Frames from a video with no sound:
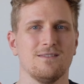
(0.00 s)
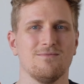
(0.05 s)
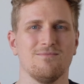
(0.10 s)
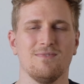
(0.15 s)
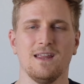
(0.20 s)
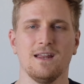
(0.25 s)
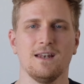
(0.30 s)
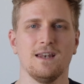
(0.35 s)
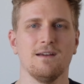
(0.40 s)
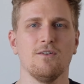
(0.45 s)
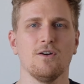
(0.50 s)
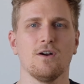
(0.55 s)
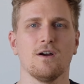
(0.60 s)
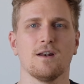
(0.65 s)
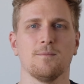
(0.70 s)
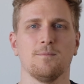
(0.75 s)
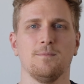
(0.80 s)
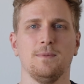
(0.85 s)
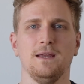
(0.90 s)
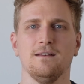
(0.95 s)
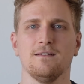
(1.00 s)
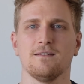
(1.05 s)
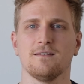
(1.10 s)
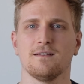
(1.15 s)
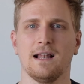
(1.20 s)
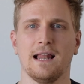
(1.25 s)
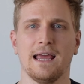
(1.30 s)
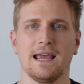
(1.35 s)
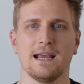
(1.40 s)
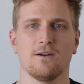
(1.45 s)
They're never going to beat
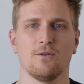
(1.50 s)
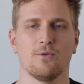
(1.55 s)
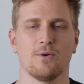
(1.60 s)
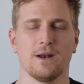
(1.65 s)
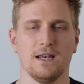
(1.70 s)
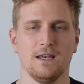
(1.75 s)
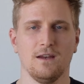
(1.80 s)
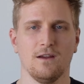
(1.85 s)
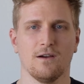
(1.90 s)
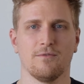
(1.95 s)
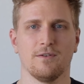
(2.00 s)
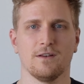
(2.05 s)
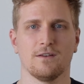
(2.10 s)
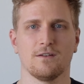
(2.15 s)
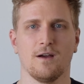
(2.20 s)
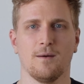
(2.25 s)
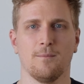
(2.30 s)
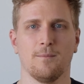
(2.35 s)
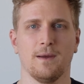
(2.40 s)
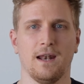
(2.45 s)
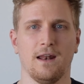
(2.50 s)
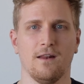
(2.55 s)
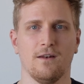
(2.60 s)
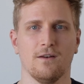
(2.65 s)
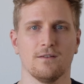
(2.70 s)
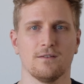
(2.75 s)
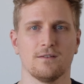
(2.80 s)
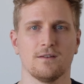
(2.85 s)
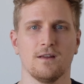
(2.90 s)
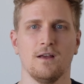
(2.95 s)
Slack or any of its
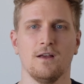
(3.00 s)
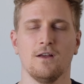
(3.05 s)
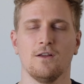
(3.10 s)
competitors.